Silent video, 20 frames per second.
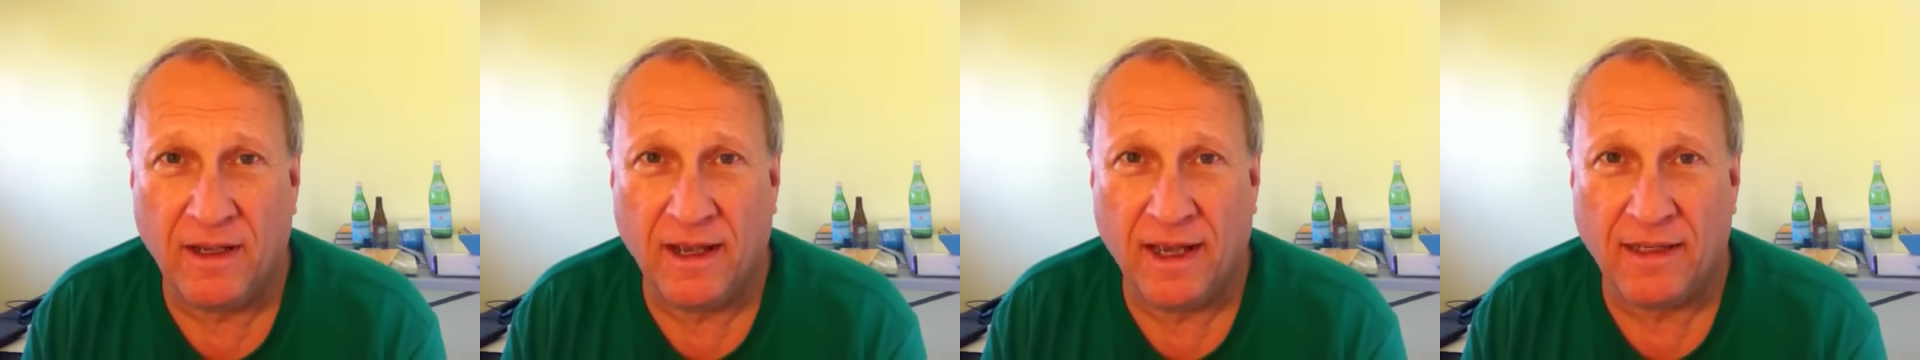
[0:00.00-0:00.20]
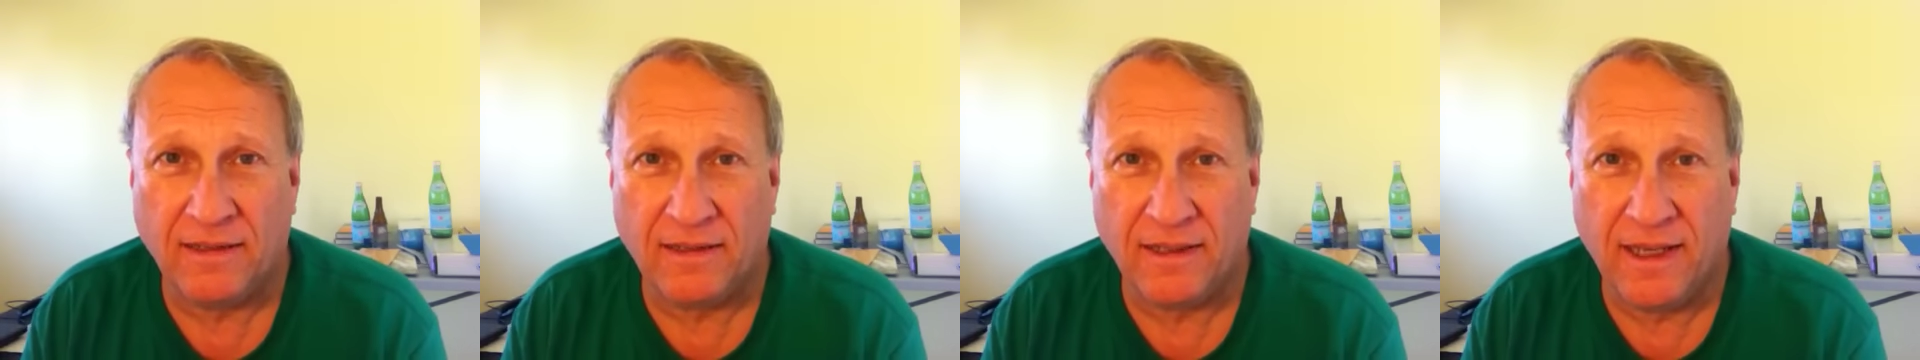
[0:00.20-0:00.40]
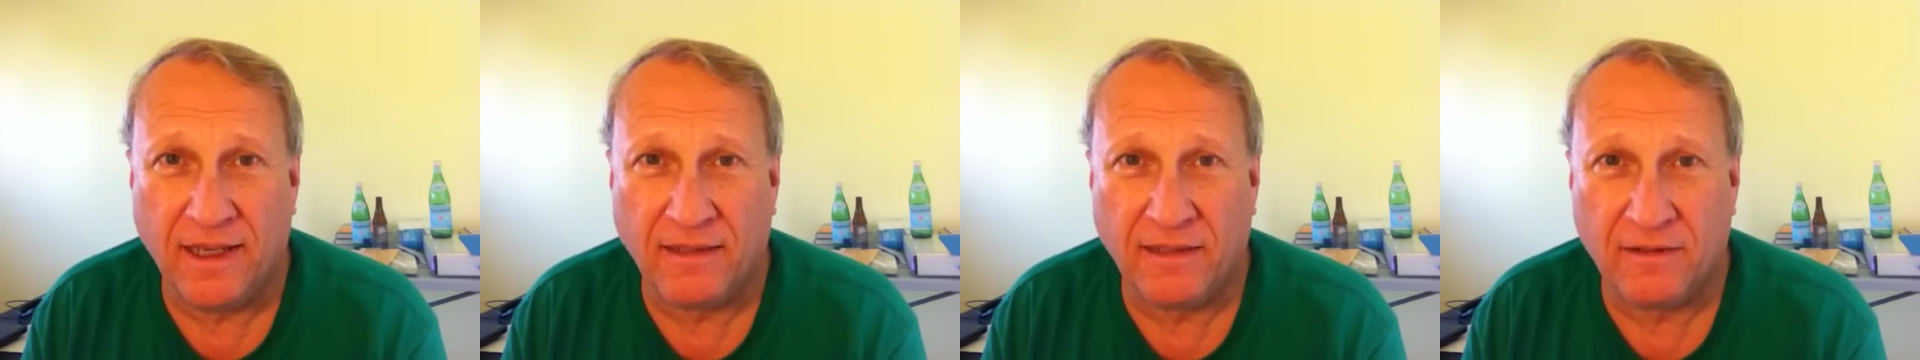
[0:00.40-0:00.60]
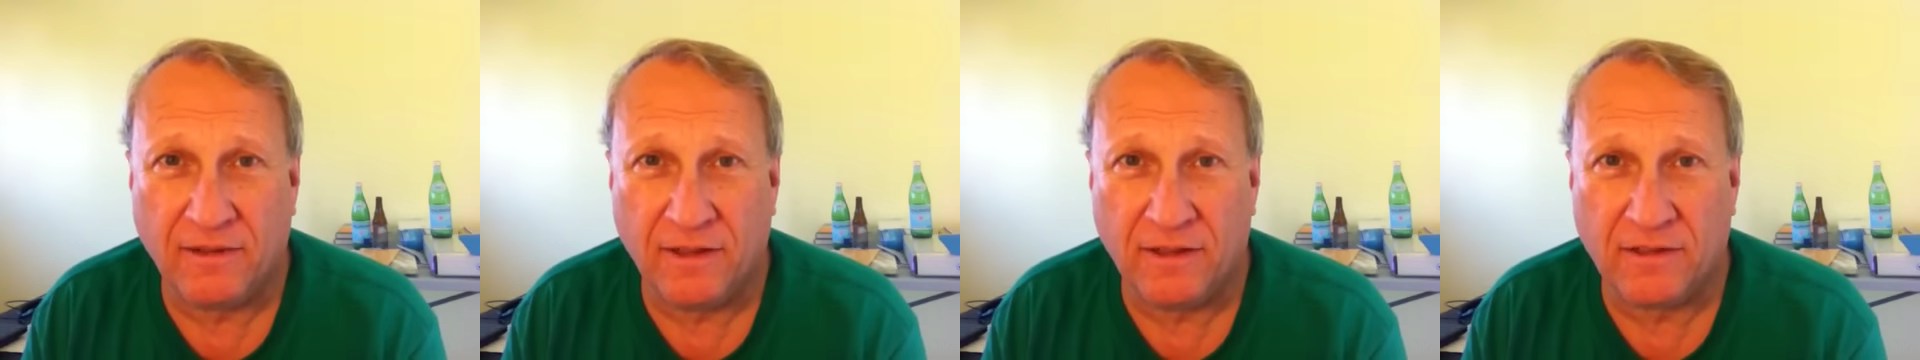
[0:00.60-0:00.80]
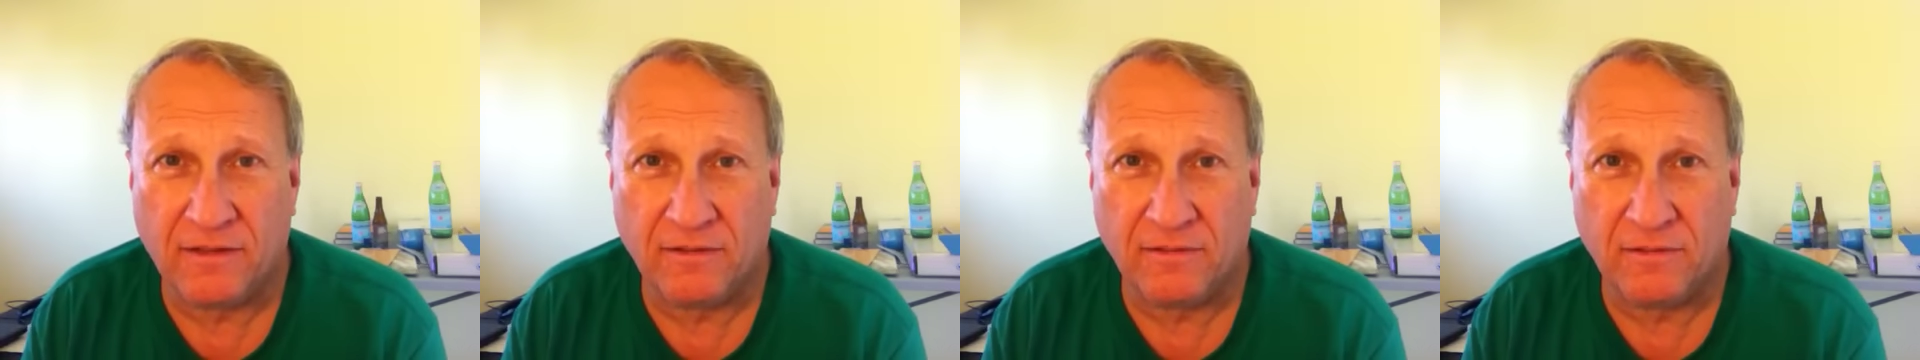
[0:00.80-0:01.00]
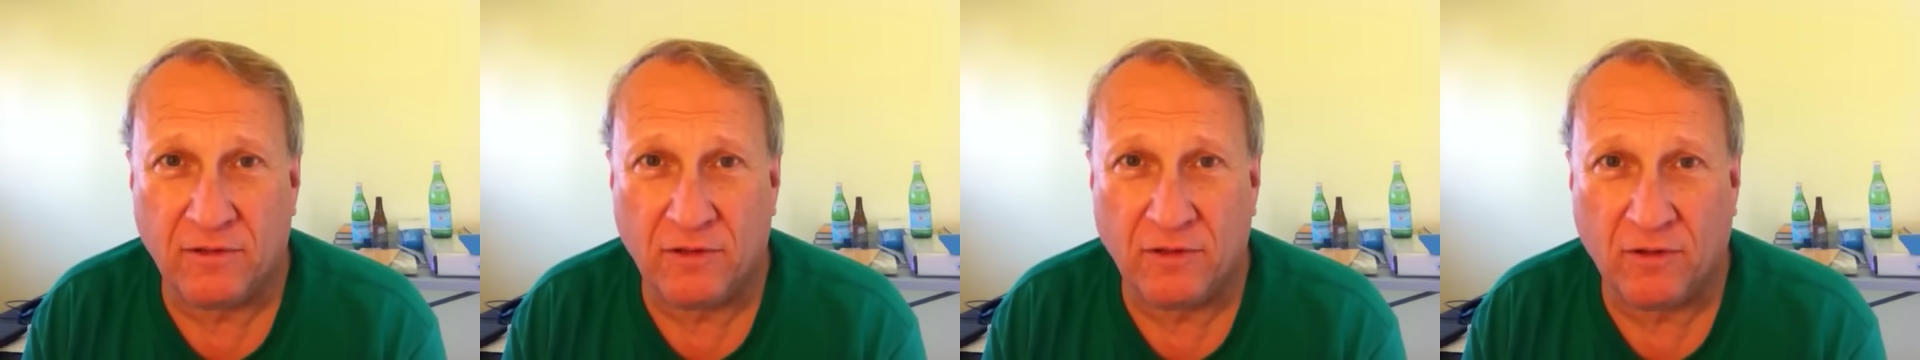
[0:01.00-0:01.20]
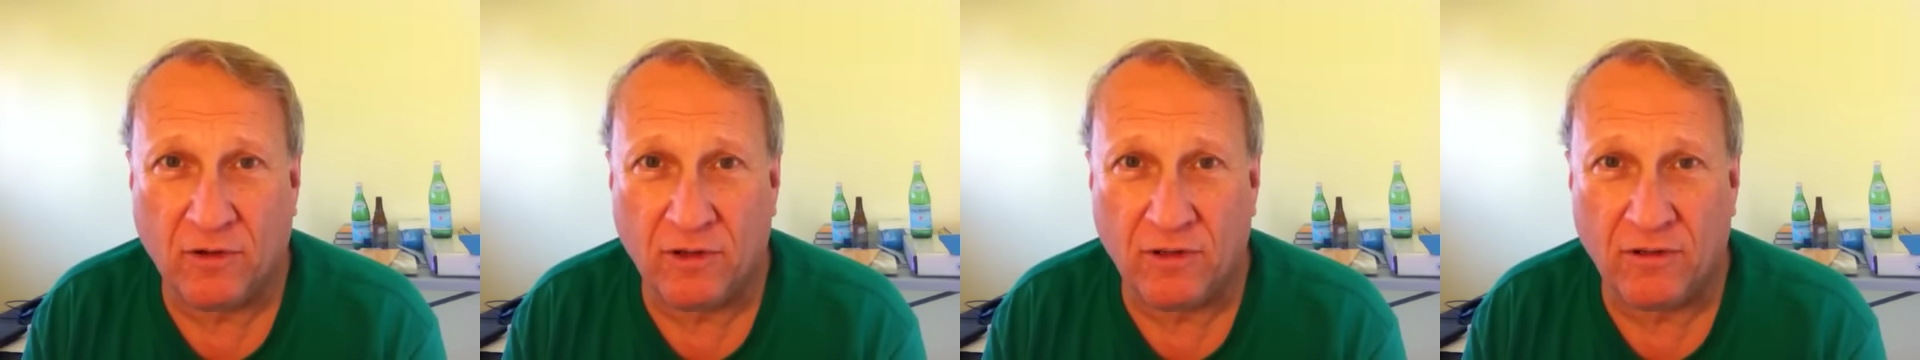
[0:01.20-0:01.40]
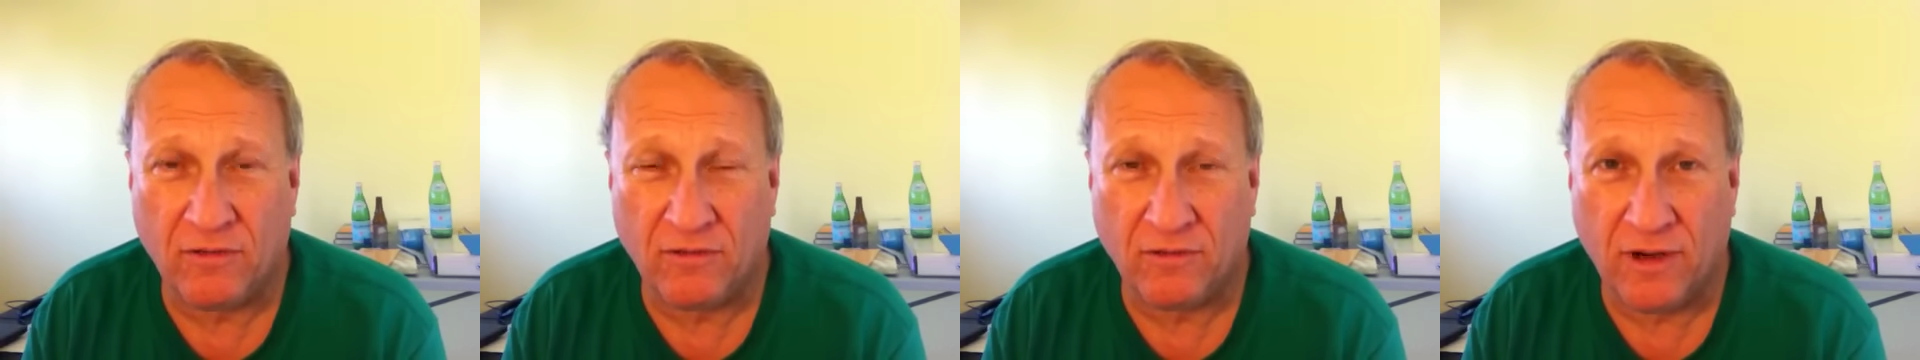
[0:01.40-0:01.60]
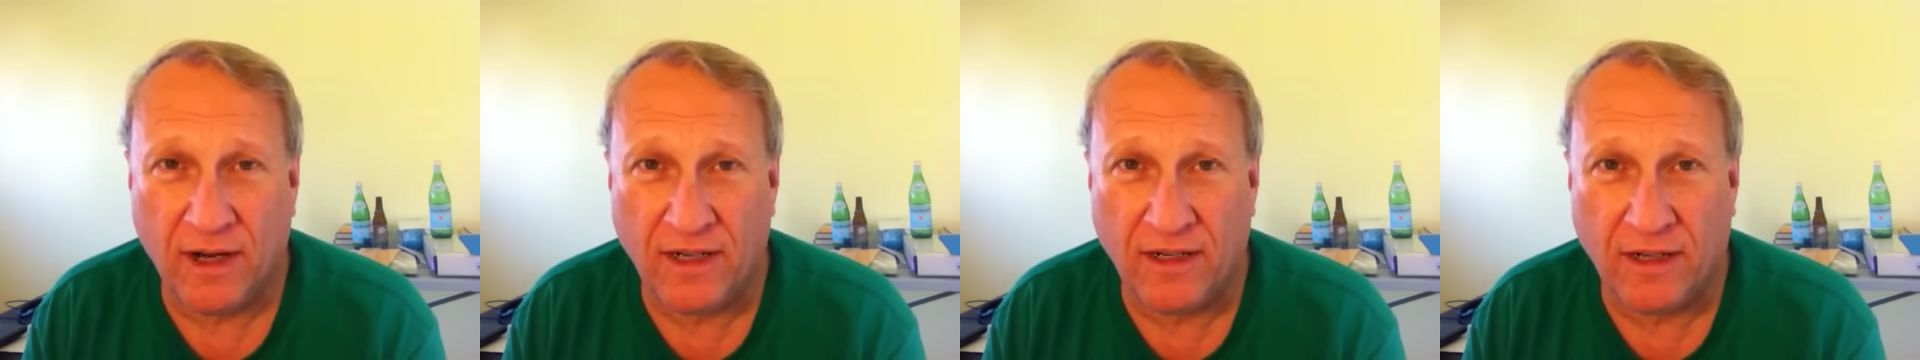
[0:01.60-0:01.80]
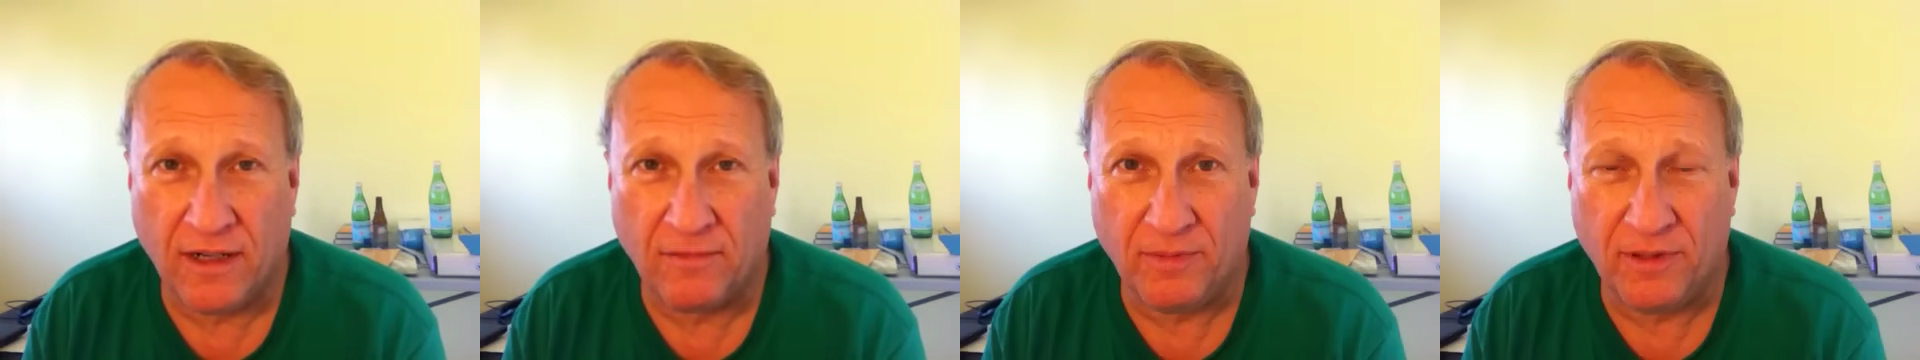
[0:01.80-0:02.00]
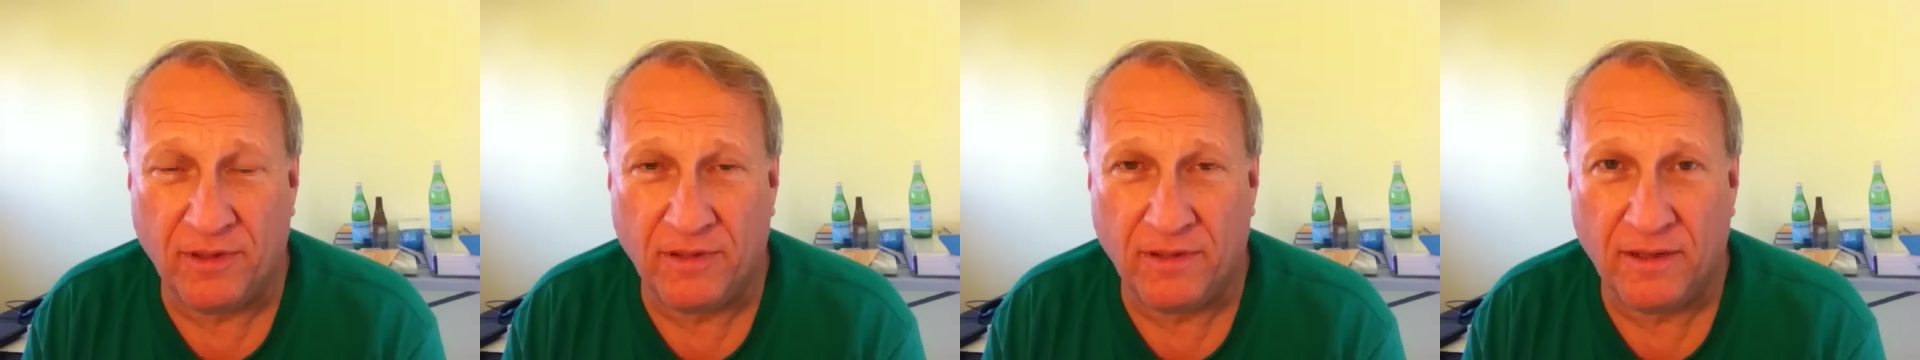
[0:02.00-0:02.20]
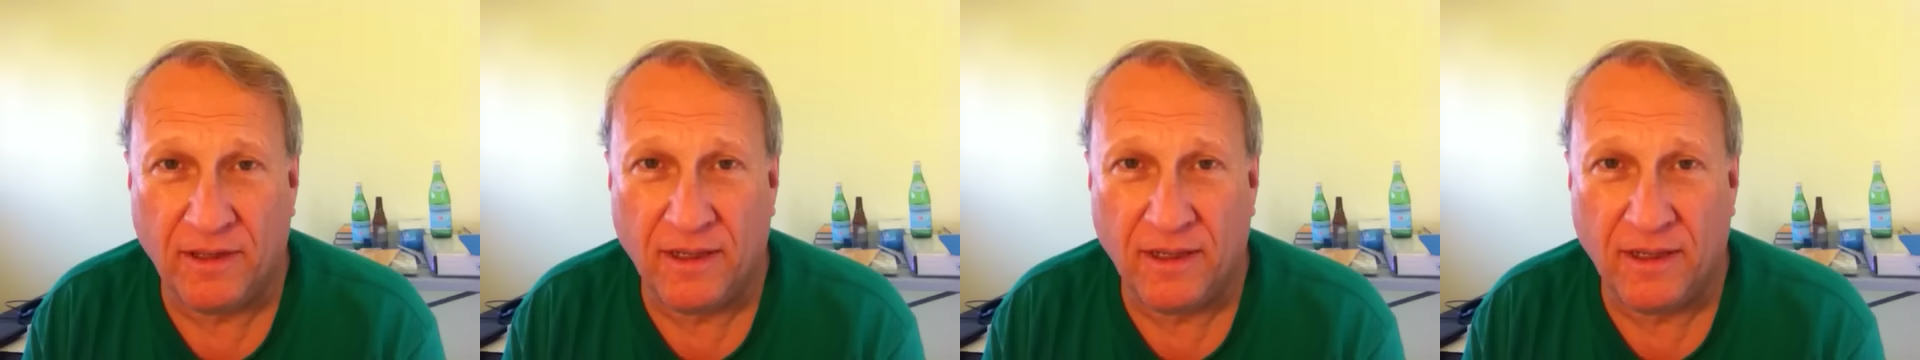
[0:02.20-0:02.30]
At the end of this short write-up